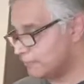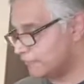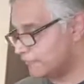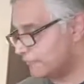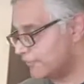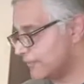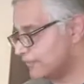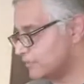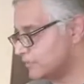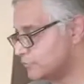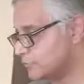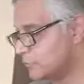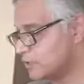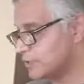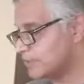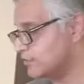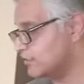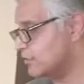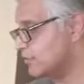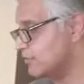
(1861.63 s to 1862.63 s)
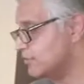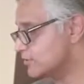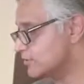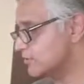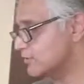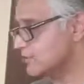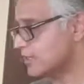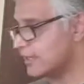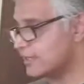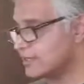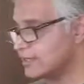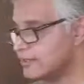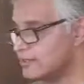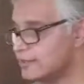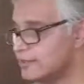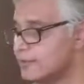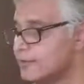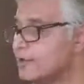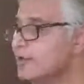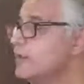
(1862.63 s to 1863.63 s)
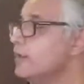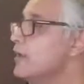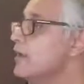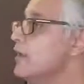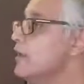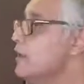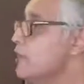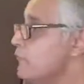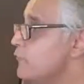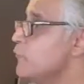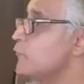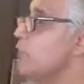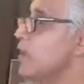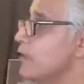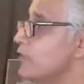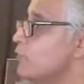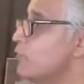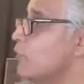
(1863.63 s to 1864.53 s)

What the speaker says: father's words, he used to say, if you can